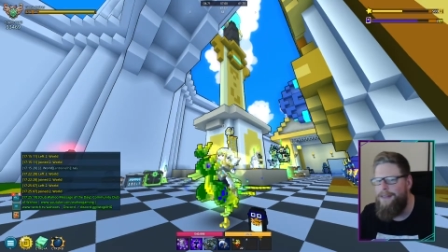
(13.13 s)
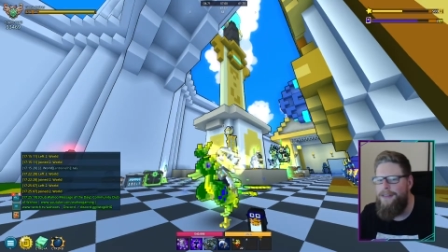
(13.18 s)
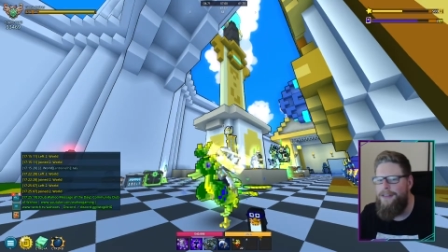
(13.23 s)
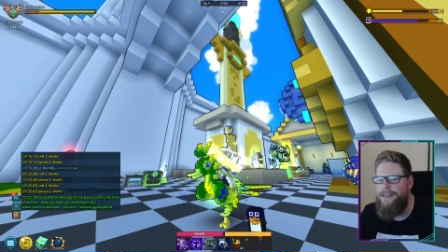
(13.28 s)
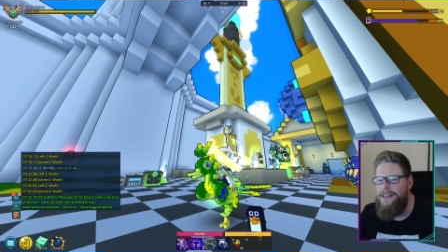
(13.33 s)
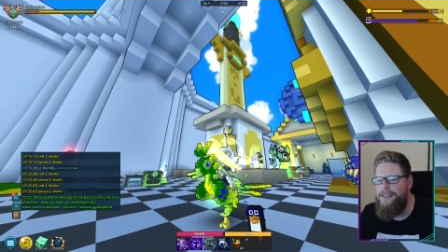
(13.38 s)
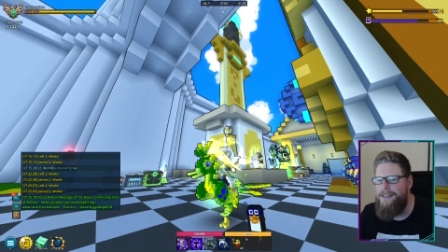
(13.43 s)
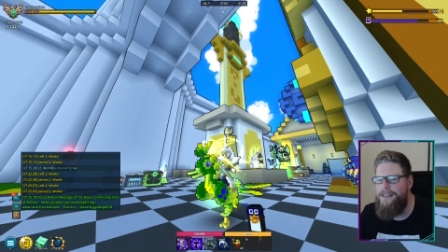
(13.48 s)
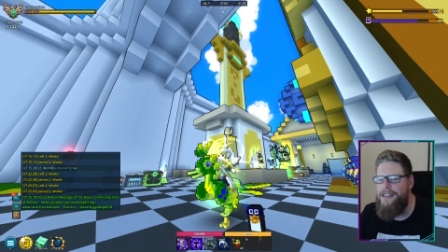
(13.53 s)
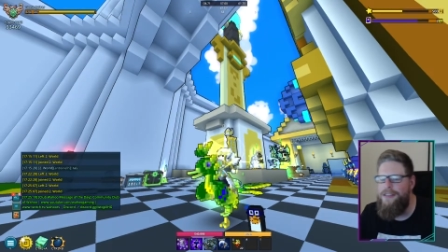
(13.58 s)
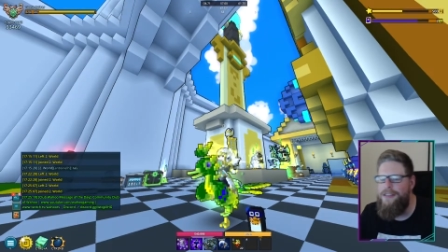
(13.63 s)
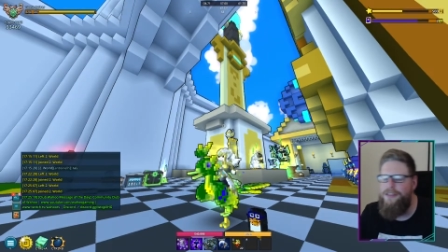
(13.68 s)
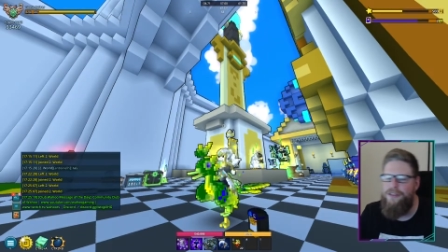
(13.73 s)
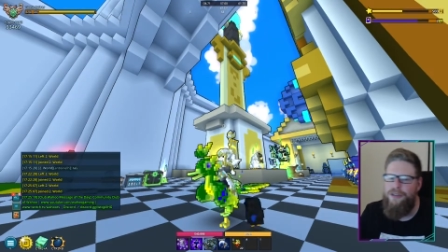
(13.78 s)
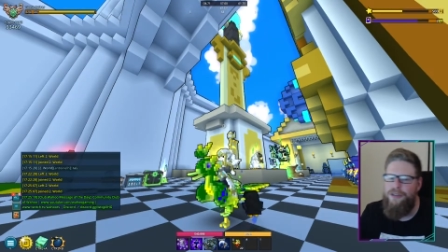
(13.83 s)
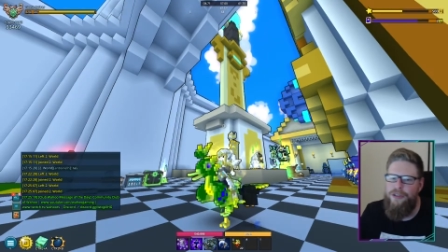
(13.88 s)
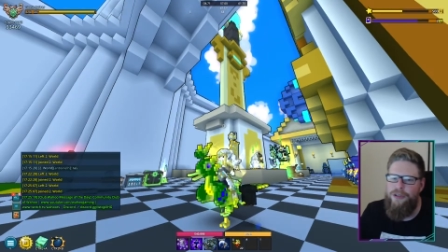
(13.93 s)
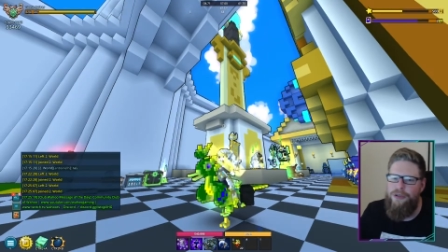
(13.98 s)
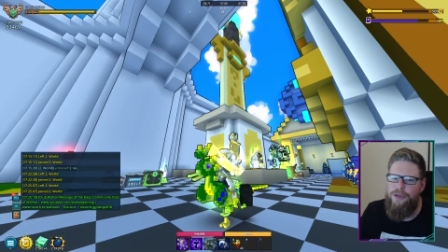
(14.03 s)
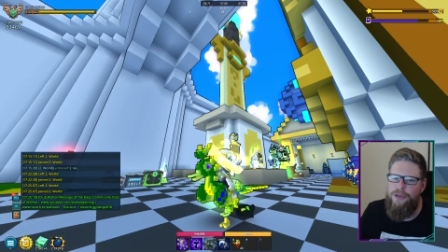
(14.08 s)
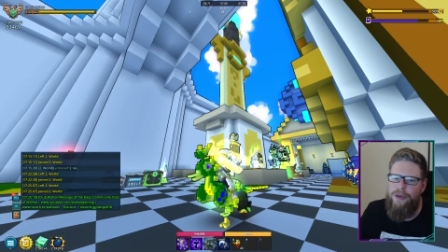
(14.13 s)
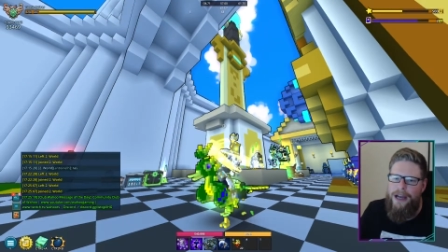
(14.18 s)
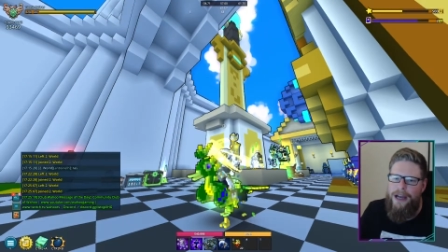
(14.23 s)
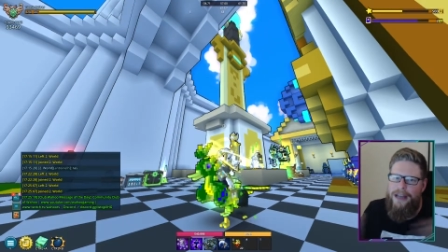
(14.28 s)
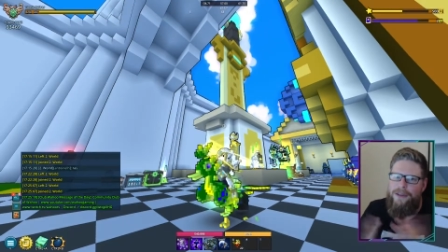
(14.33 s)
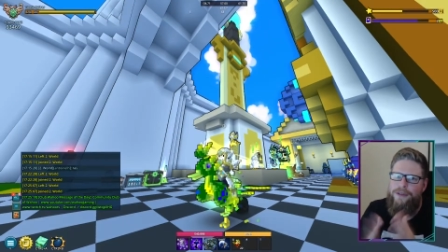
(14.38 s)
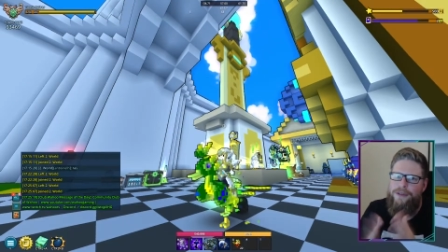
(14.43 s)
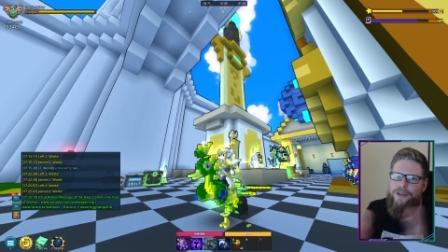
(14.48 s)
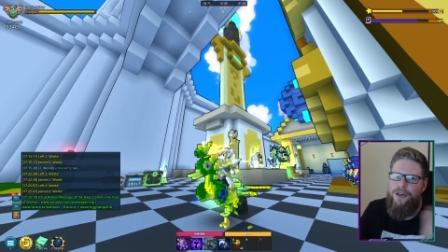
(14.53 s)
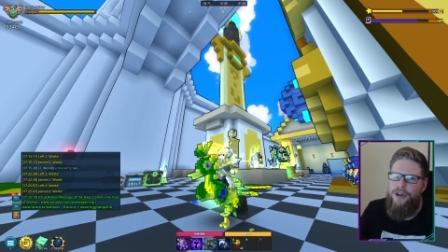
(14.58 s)
Season 2.
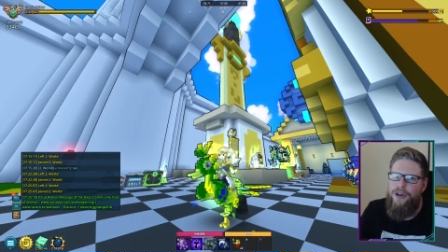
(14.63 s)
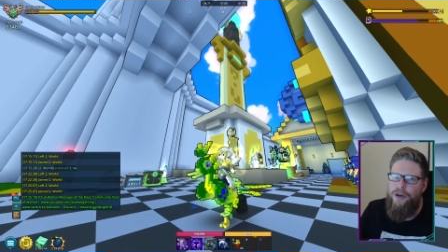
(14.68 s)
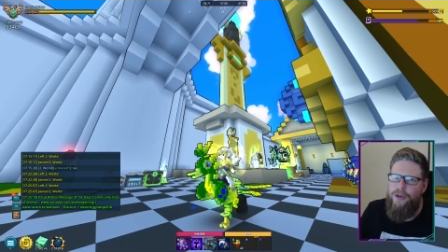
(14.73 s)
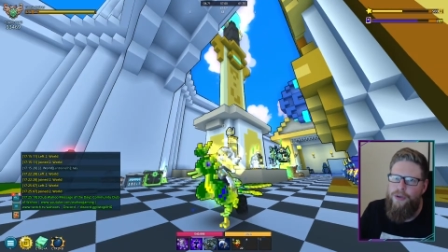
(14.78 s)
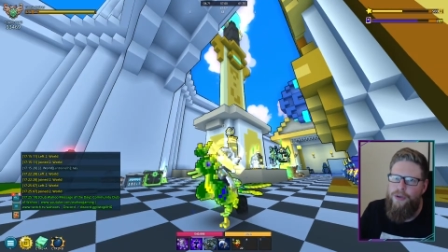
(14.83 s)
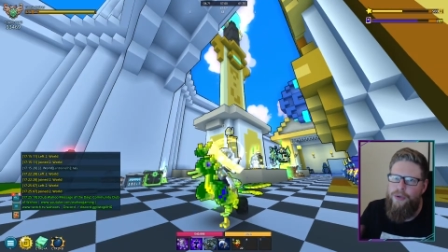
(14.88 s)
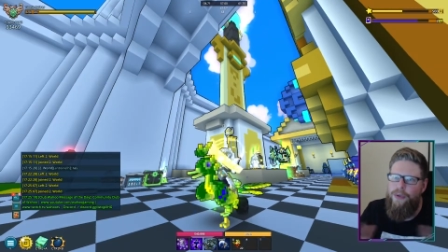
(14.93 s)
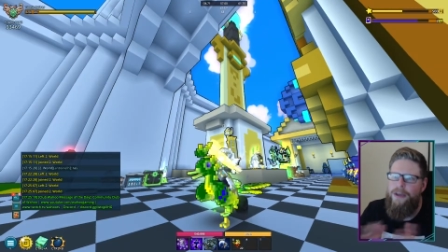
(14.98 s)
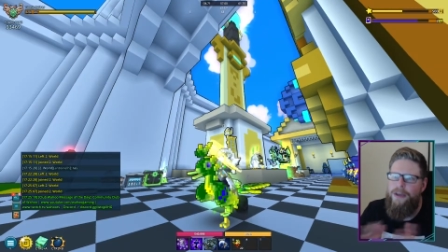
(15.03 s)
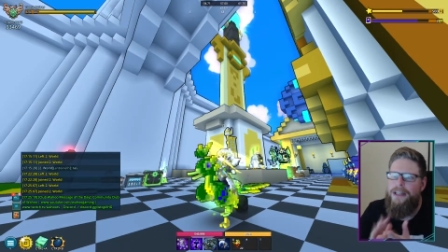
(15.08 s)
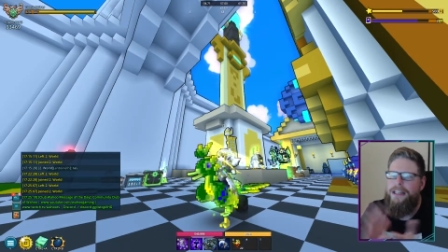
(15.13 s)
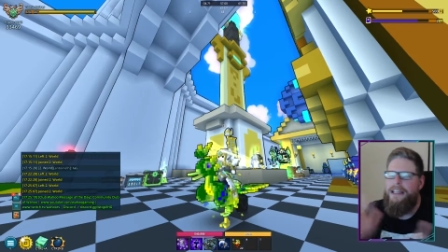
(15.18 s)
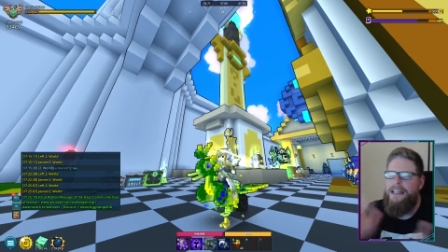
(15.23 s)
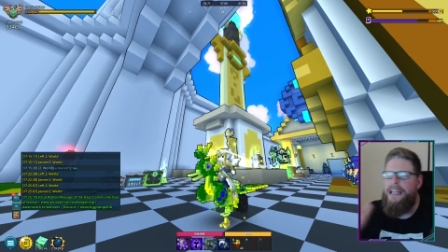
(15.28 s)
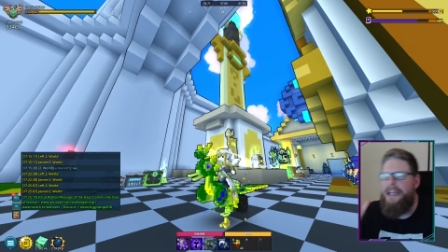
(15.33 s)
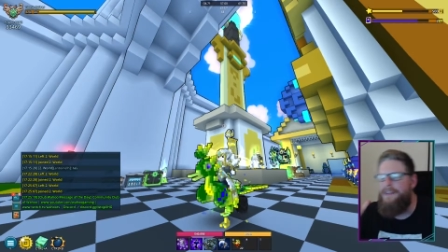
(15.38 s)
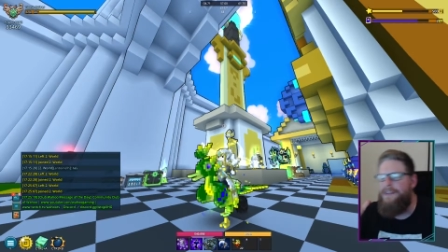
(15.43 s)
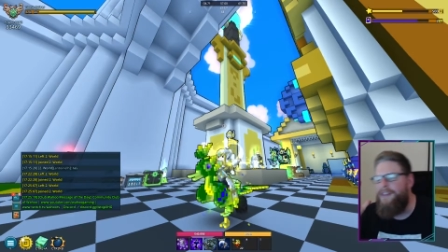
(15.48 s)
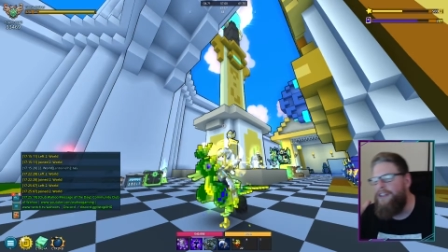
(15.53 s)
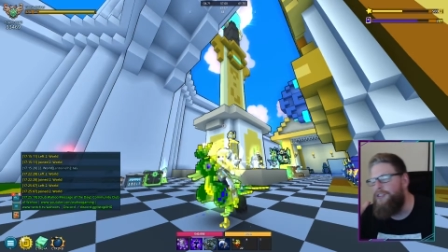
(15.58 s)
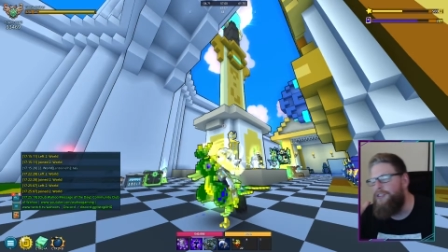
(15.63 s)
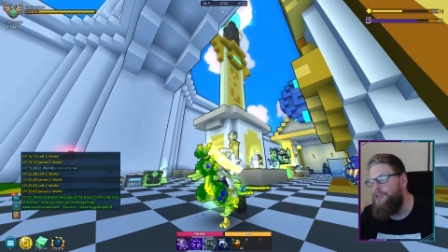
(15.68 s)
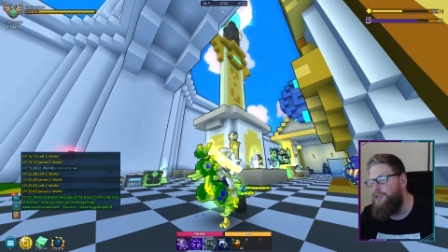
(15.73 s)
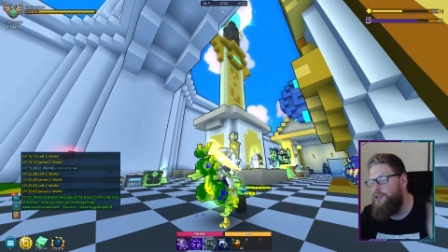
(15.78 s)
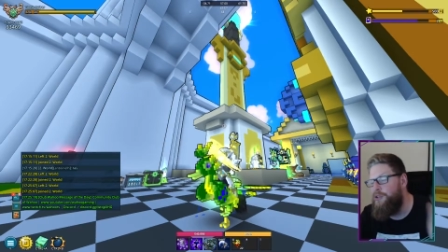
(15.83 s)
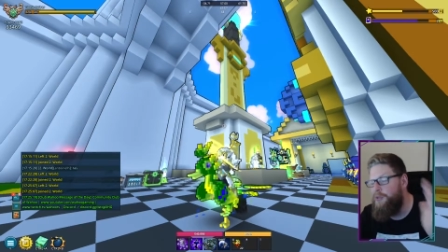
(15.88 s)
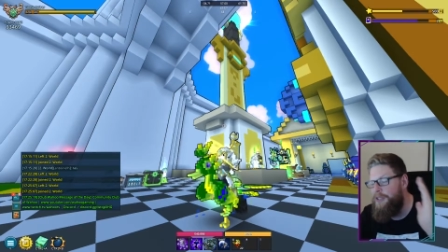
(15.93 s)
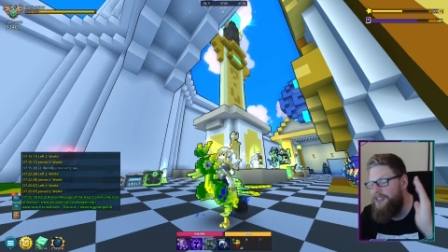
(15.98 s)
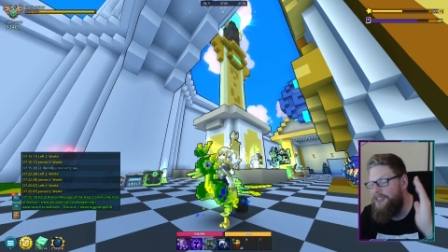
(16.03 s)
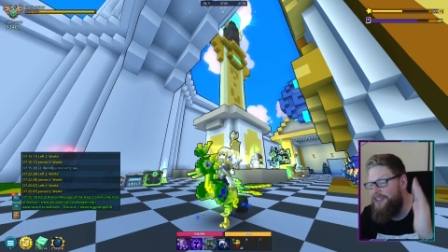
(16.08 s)
I don't know if I should
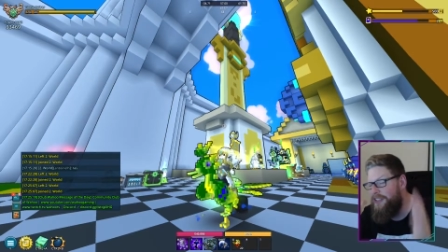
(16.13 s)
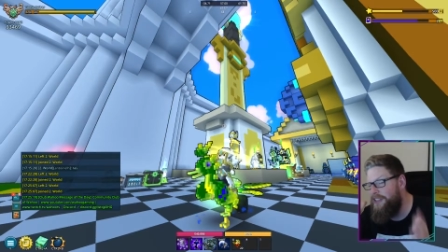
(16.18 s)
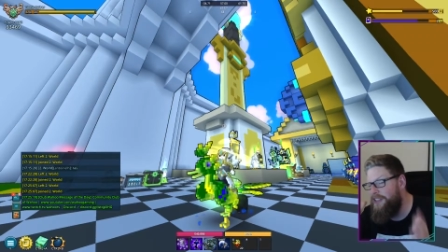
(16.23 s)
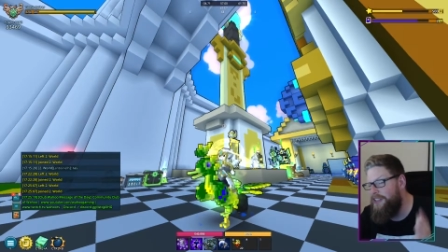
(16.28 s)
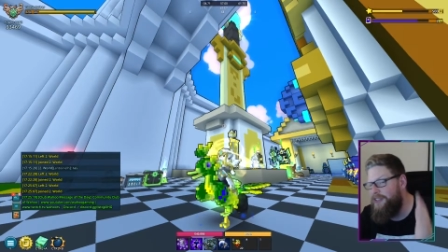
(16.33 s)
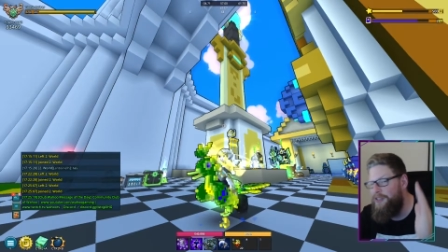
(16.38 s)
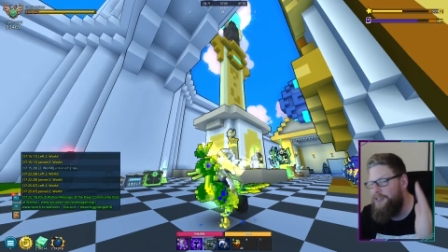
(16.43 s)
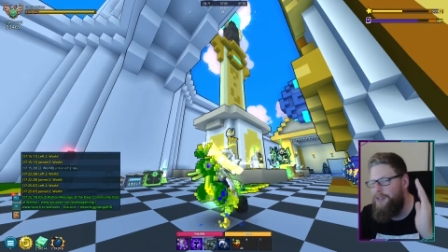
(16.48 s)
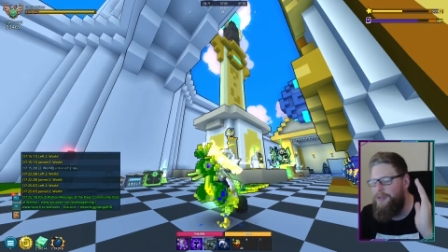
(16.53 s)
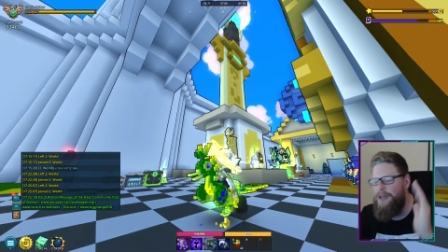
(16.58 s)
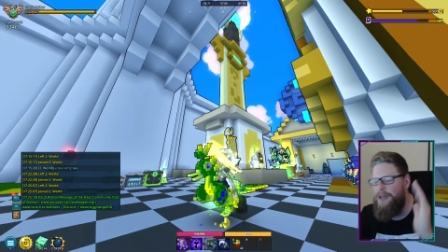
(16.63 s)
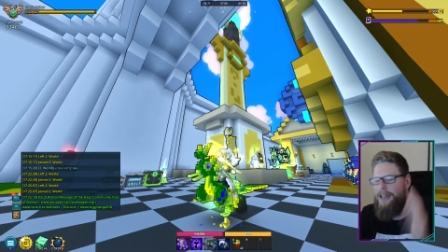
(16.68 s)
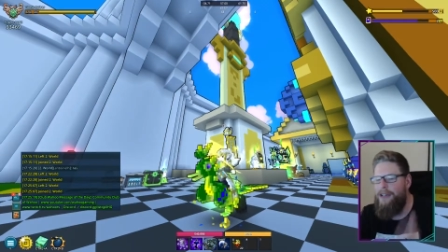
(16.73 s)
do a Season 2.